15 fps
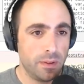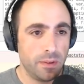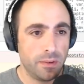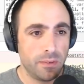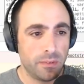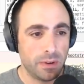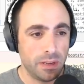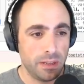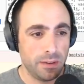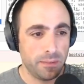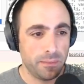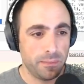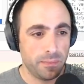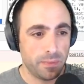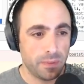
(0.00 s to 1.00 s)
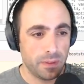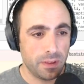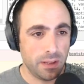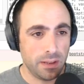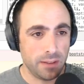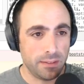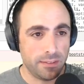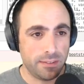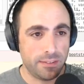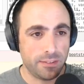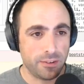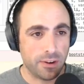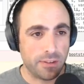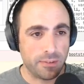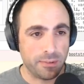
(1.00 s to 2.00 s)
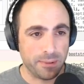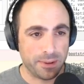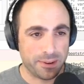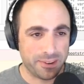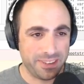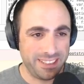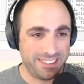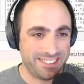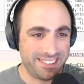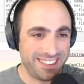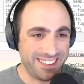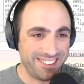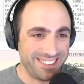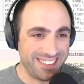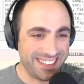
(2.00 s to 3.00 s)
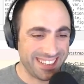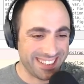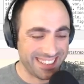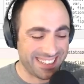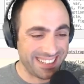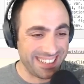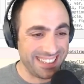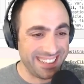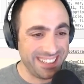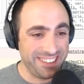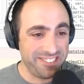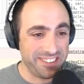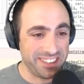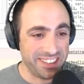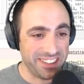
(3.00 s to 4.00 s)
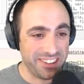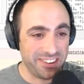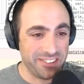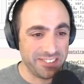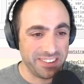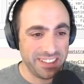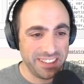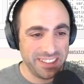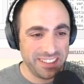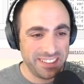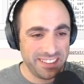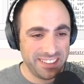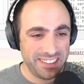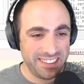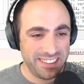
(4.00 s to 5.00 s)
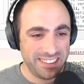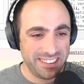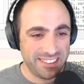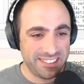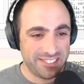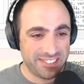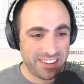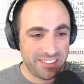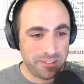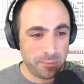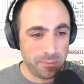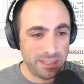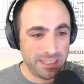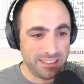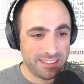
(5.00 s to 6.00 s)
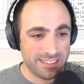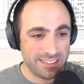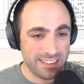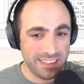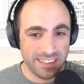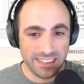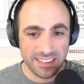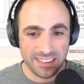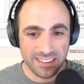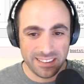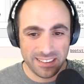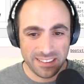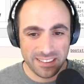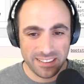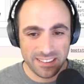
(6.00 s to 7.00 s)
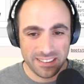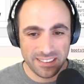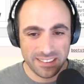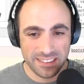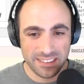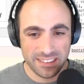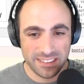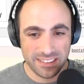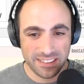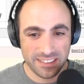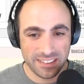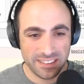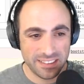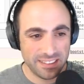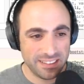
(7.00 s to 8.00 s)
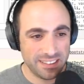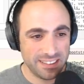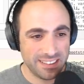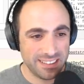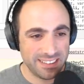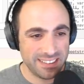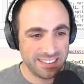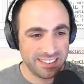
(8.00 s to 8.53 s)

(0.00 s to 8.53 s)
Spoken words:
Right? This is driving me crazy. Like, I can't leave it alone. It's driving me insane. I'm